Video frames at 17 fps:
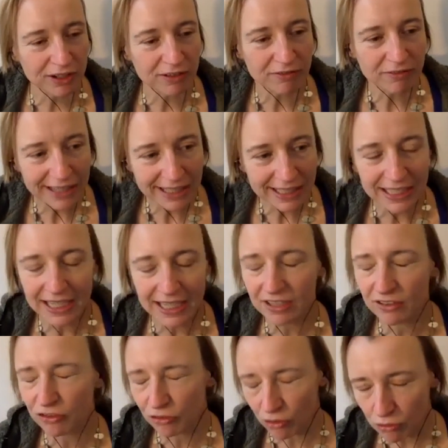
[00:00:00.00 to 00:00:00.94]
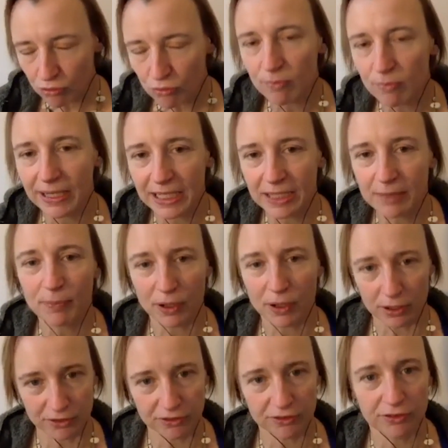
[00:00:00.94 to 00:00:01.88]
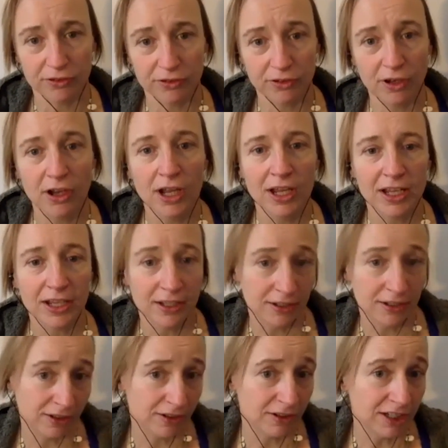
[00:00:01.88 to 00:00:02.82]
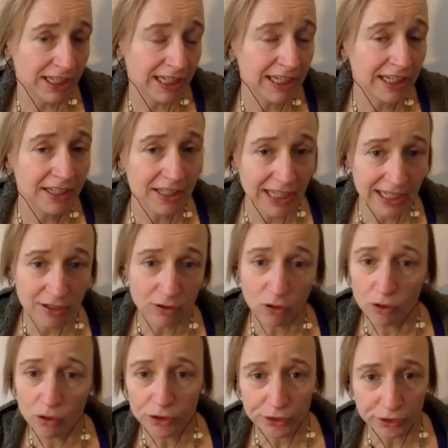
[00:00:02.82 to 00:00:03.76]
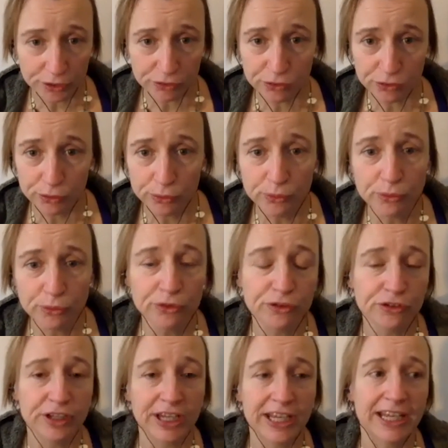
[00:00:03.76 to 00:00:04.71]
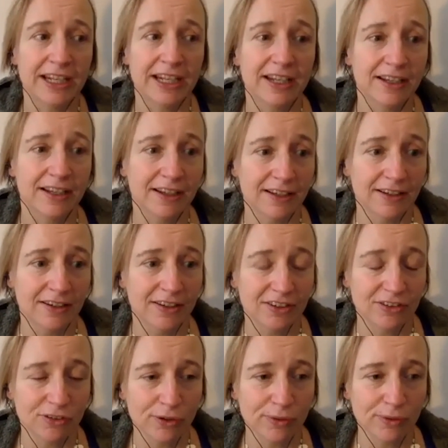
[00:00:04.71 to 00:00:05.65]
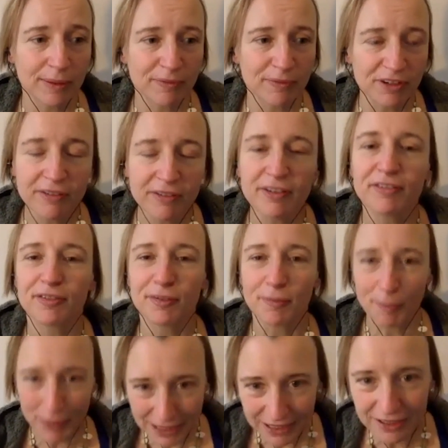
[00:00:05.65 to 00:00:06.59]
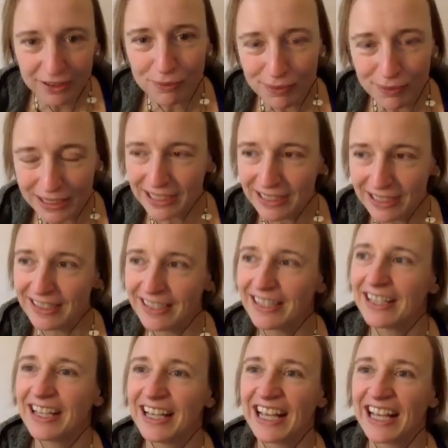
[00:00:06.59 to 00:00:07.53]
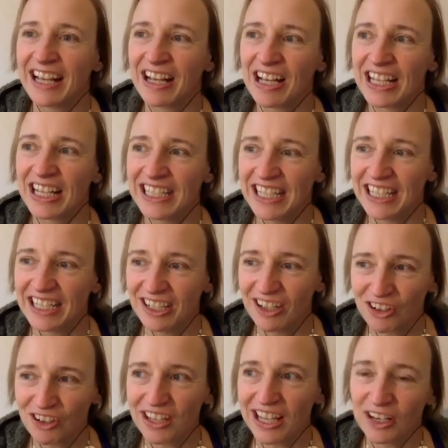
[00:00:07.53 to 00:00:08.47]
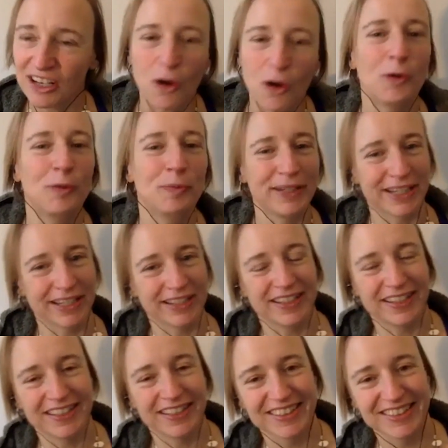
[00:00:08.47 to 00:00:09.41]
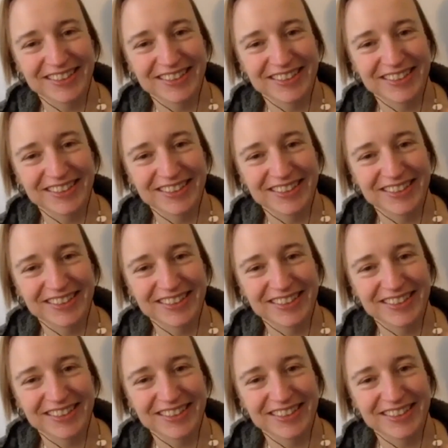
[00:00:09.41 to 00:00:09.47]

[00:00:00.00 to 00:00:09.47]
I recognize so many parts uh, in, in all your tools. And uh, so I'm very familiar with it, yet not at home yet.